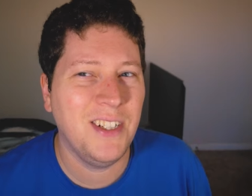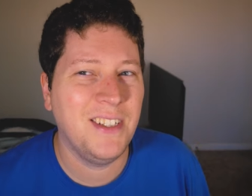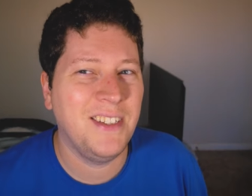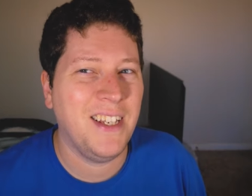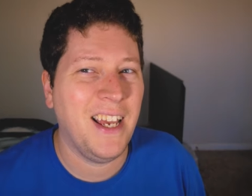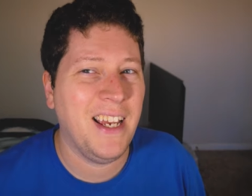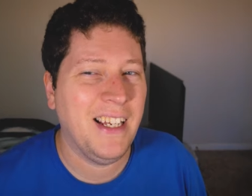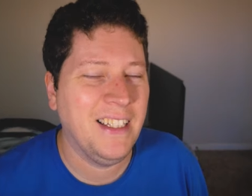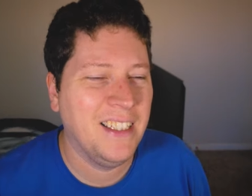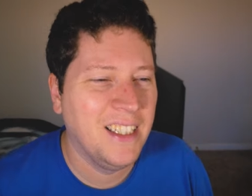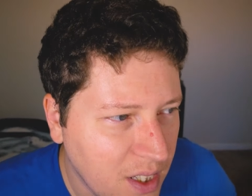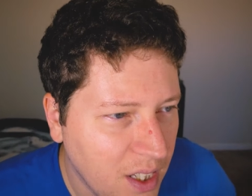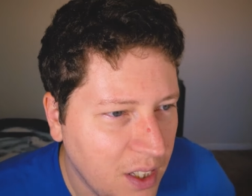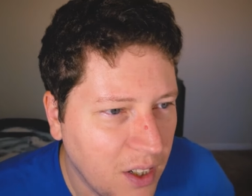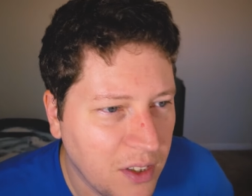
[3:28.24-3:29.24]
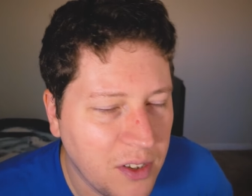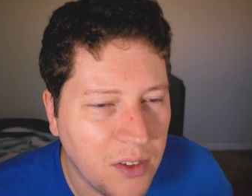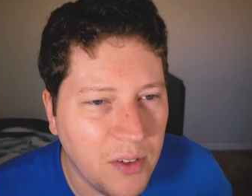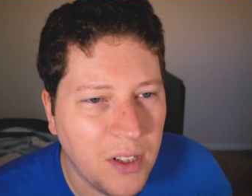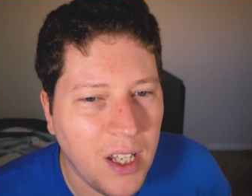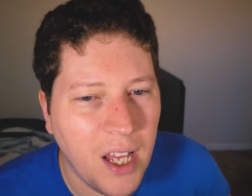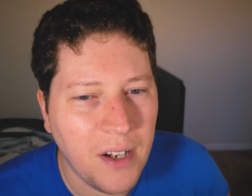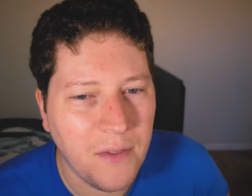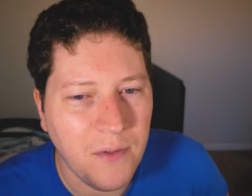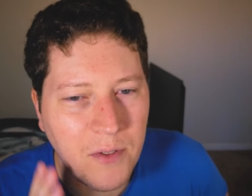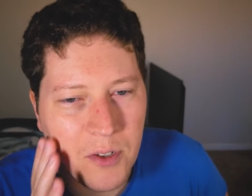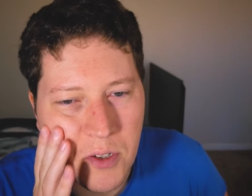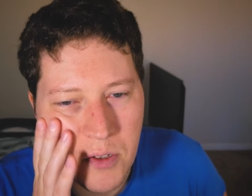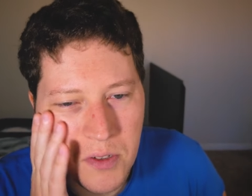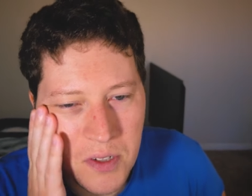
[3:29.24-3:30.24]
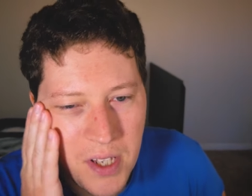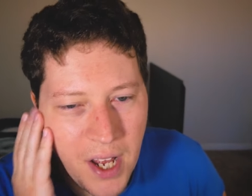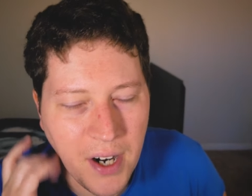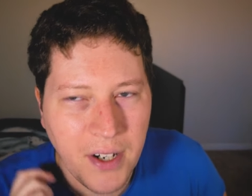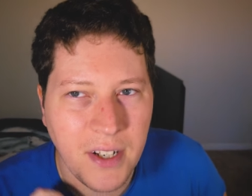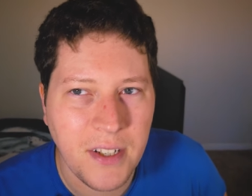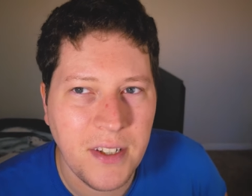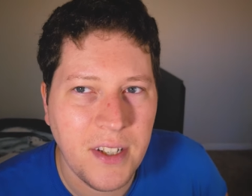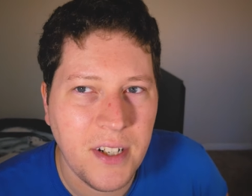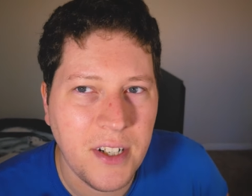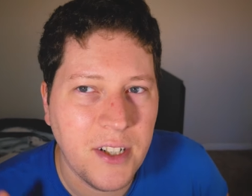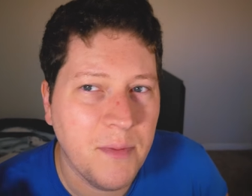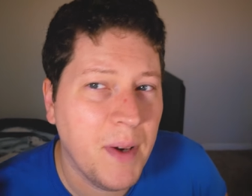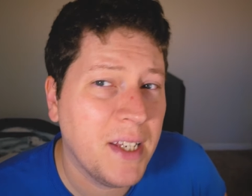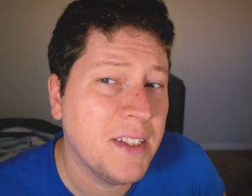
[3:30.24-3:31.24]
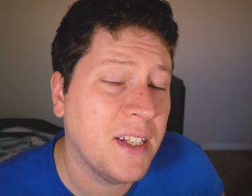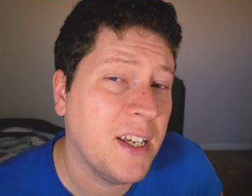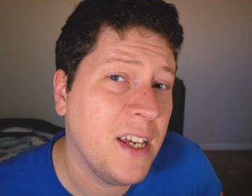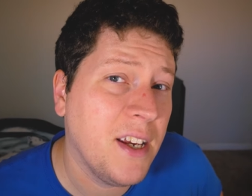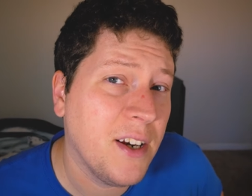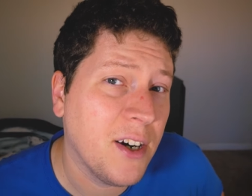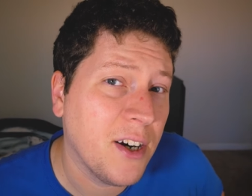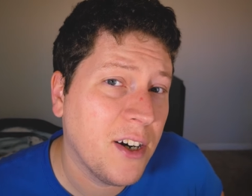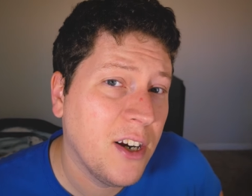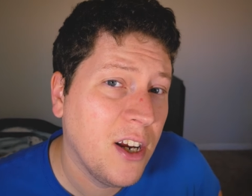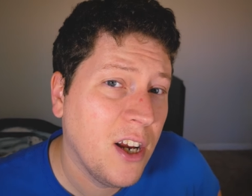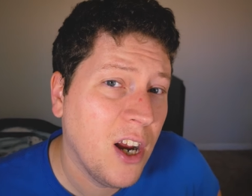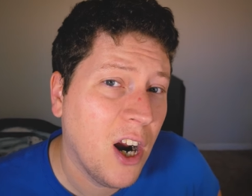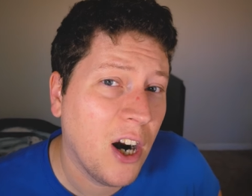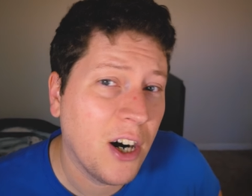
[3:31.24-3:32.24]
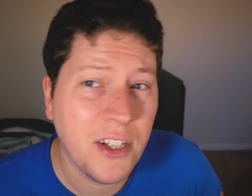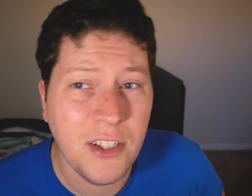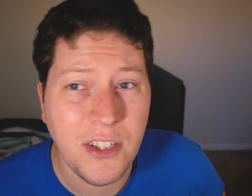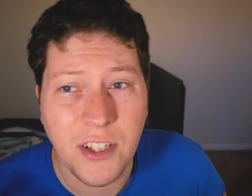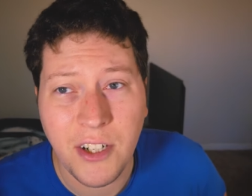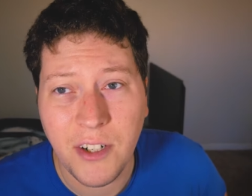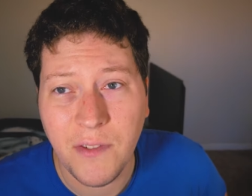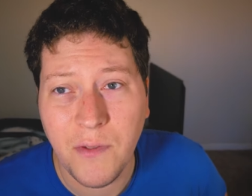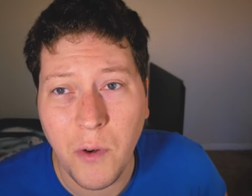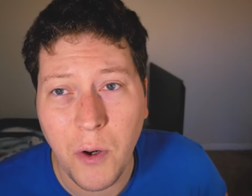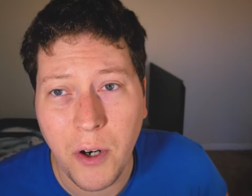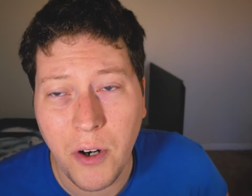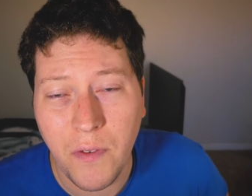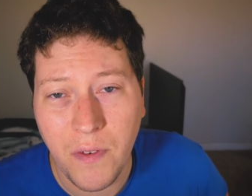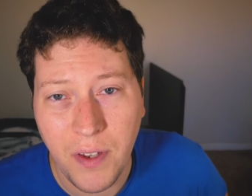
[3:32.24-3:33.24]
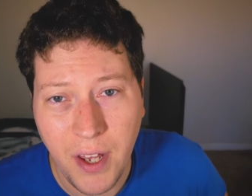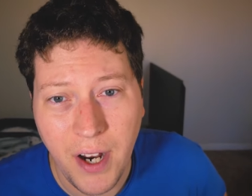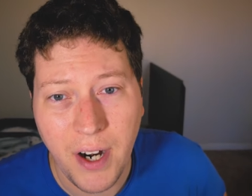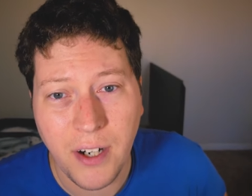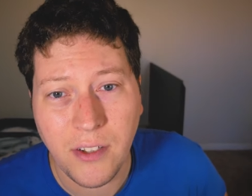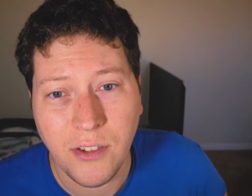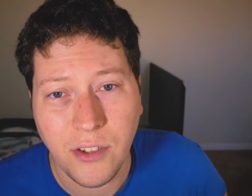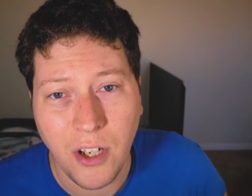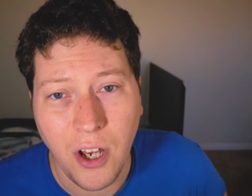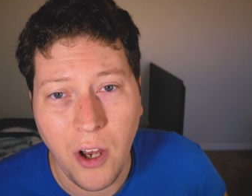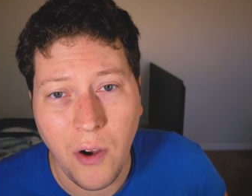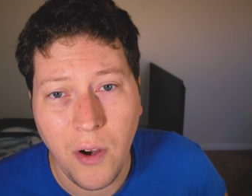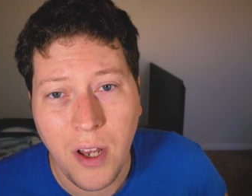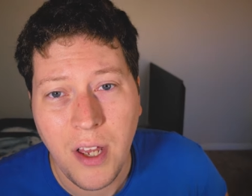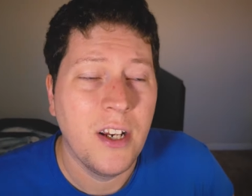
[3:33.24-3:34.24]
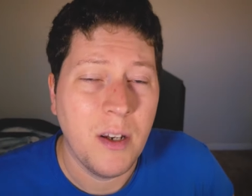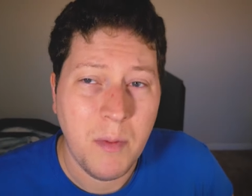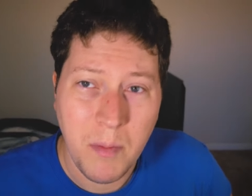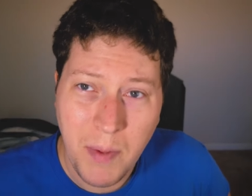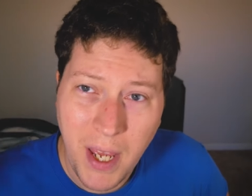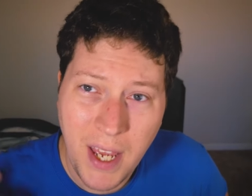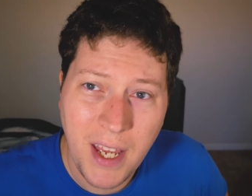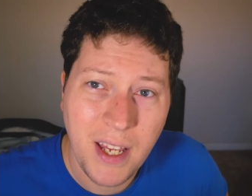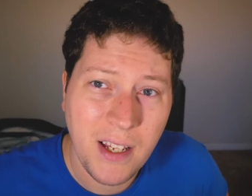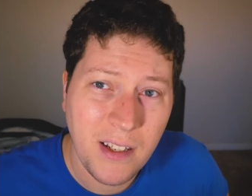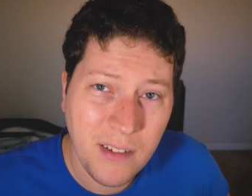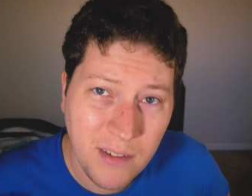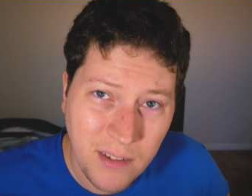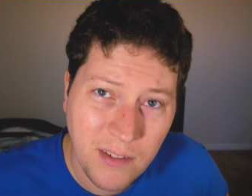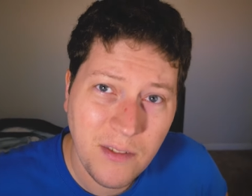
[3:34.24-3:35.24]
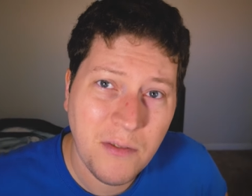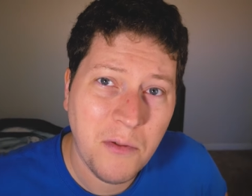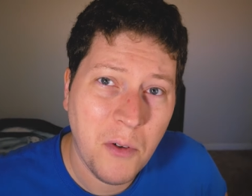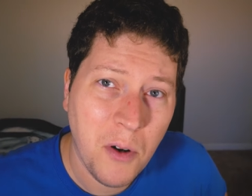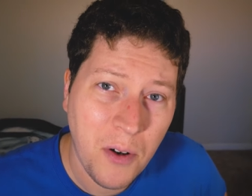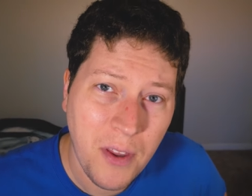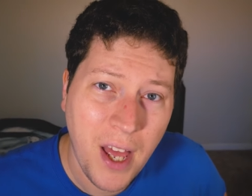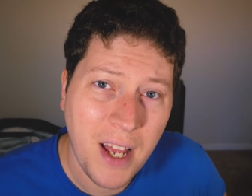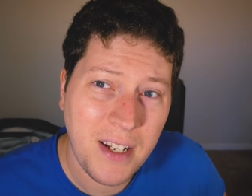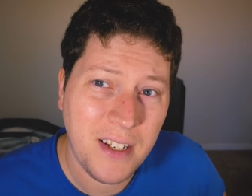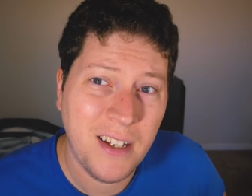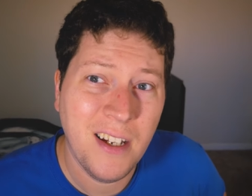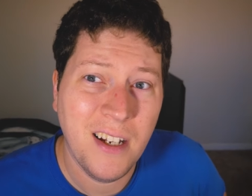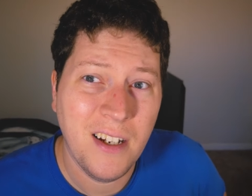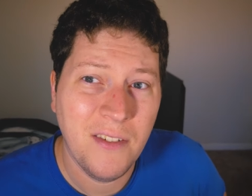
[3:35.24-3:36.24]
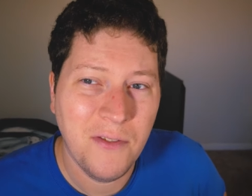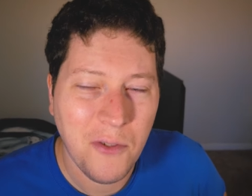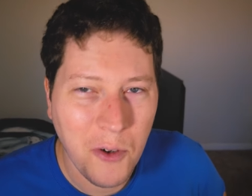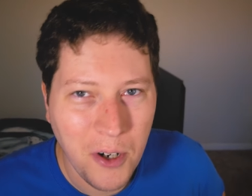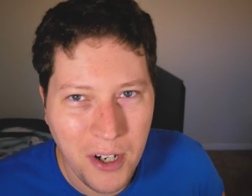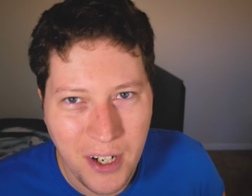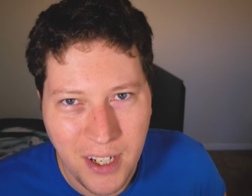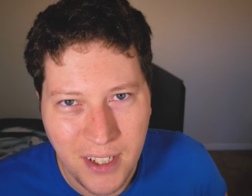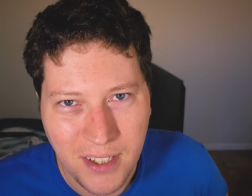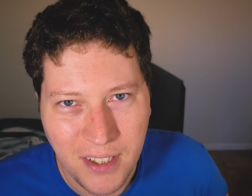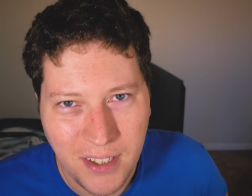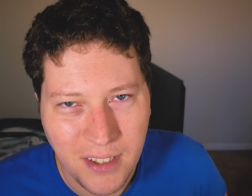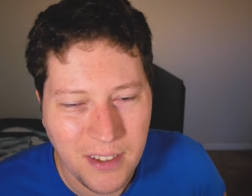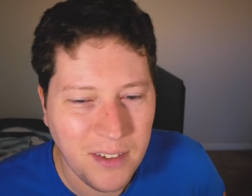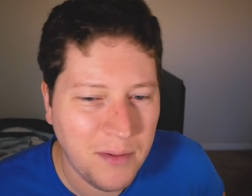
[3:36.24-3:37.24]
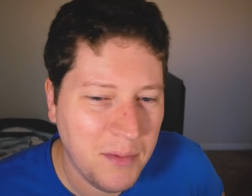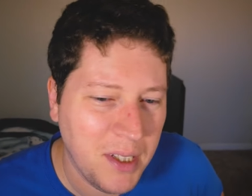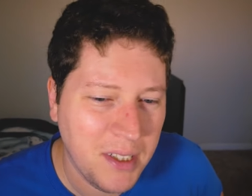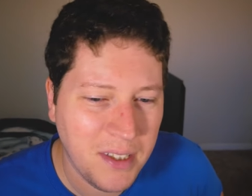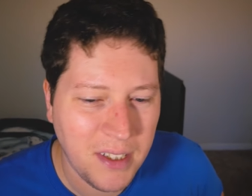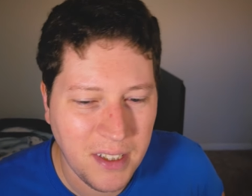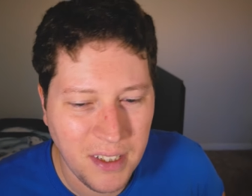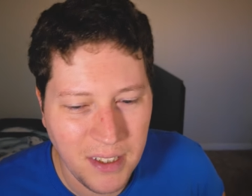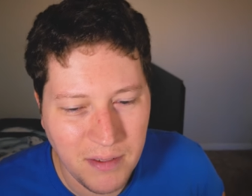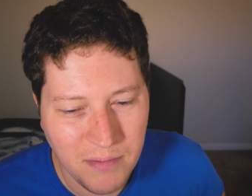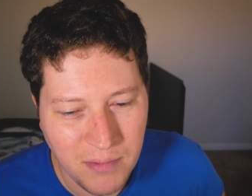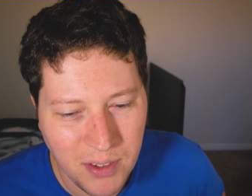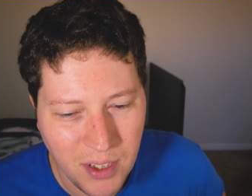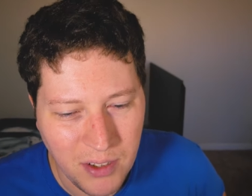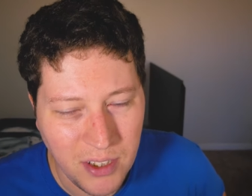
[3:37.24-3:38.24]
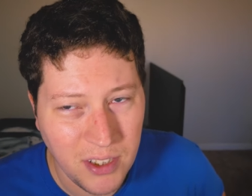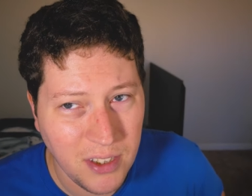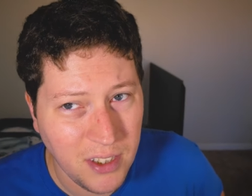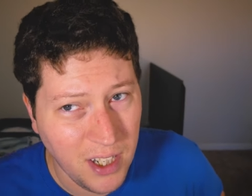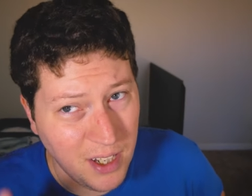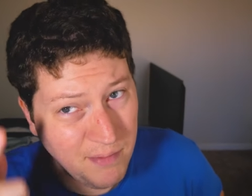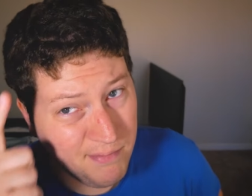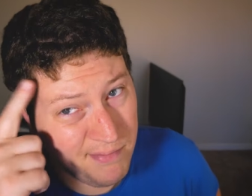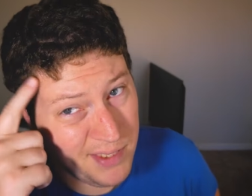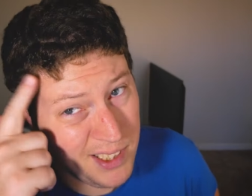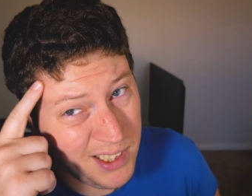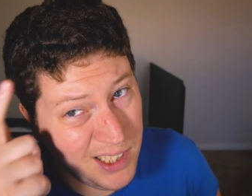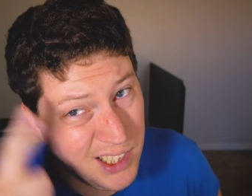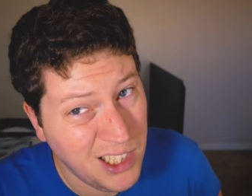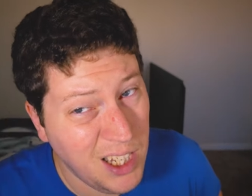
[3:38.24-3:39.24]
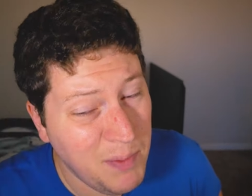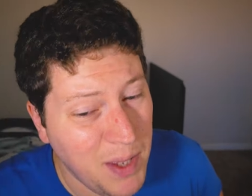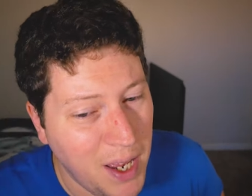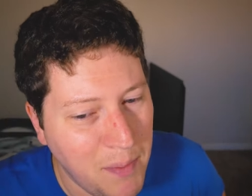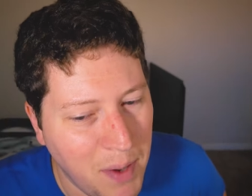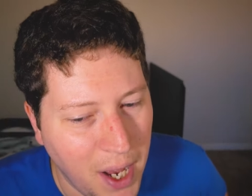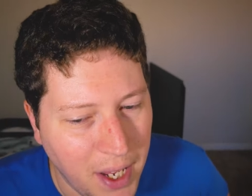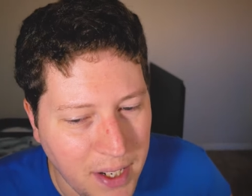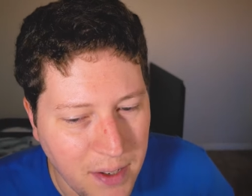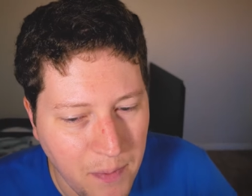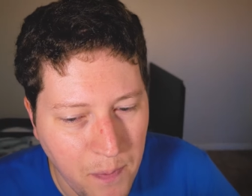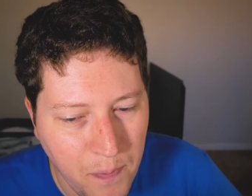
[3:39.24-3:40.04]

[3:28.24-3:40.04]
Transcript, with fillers: Just saying. And also a lot of foods that are considered domestic here are considered foreign over there, so you'll be paying for that uh, foreignness, basically. So just, uh, just keep that in mind.